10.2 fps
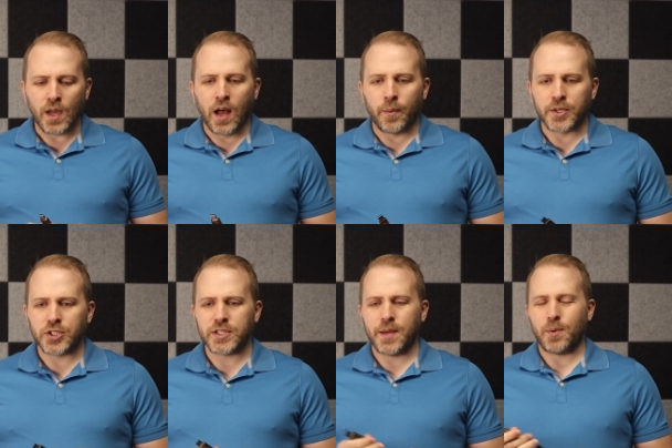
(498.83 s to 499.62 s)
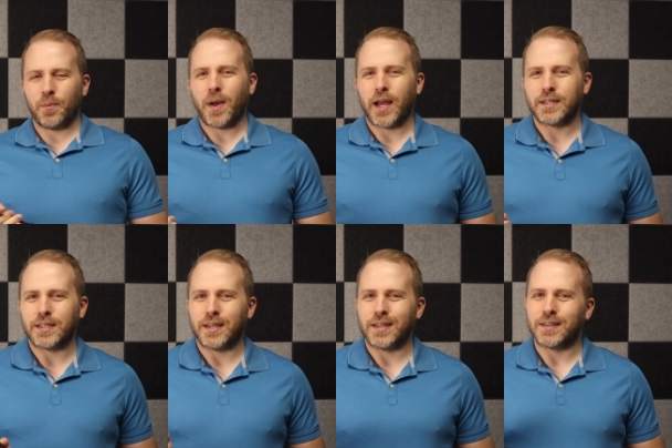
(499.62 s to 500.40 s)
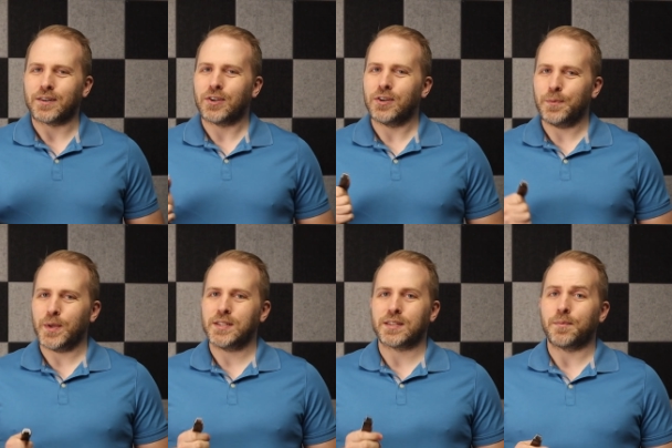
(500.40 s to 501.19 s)
But just keep in mind, there could
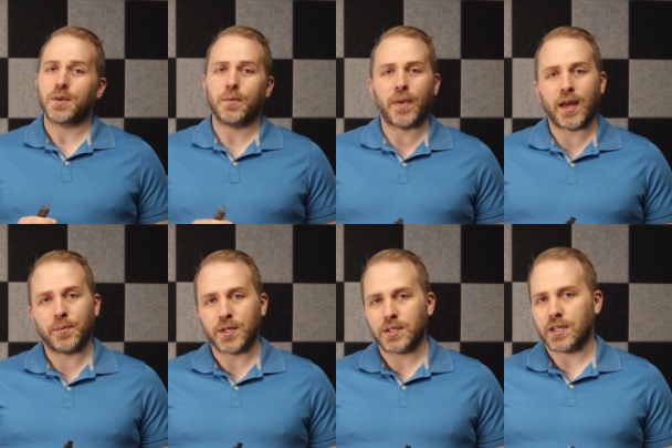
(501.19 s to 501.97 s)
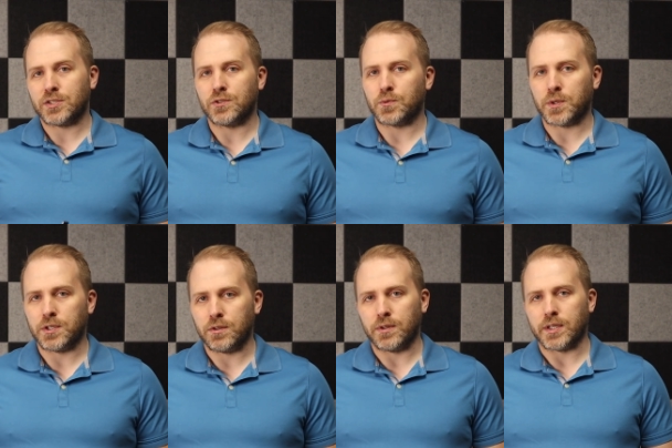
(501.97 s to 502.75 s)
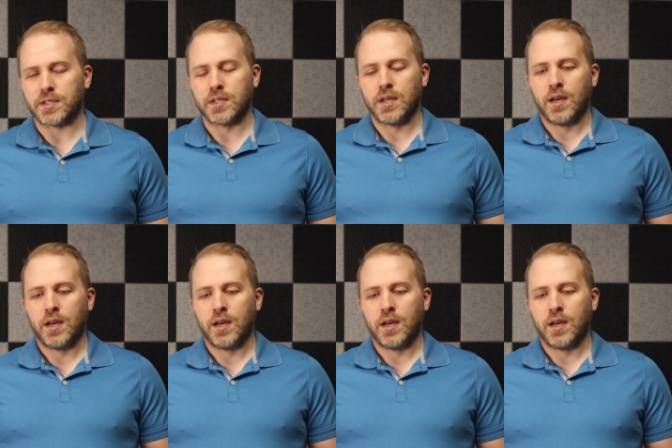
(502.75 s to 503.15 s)
be some compatibility issues when you do this.